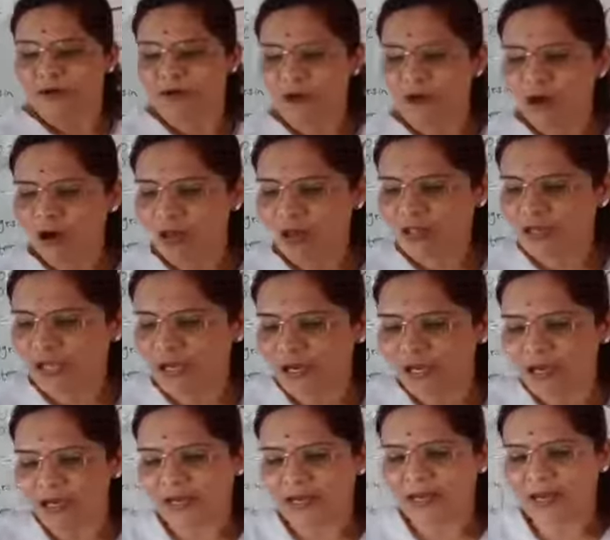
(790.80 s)
all
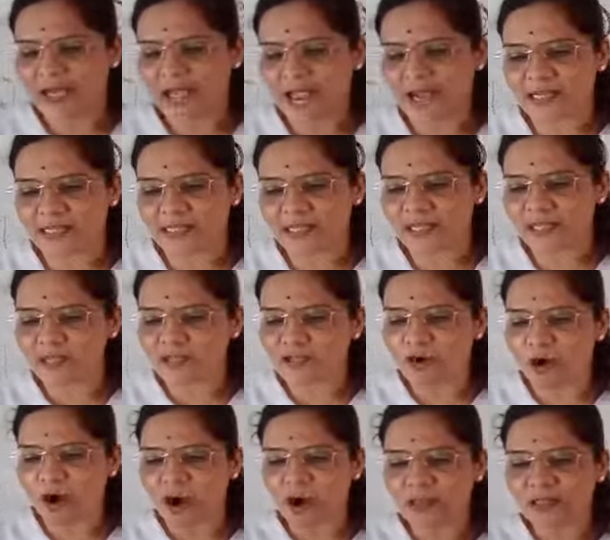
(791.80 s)
the reactions,
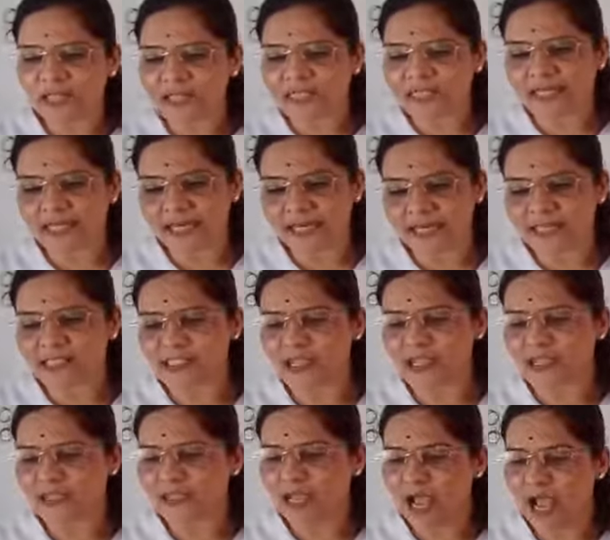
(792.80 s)
all the
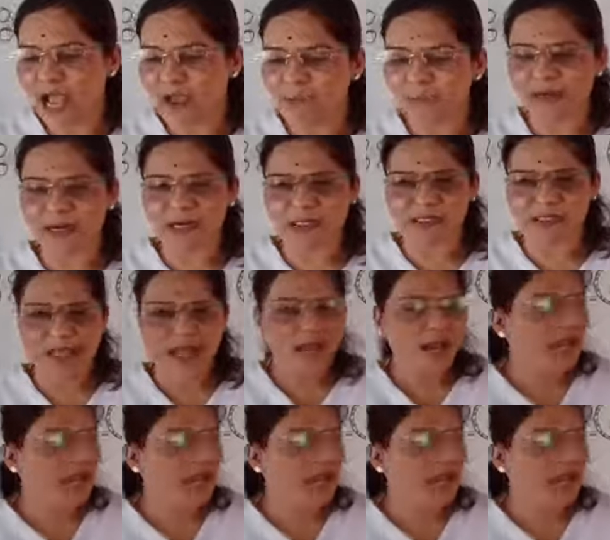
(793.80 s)
secretion happens,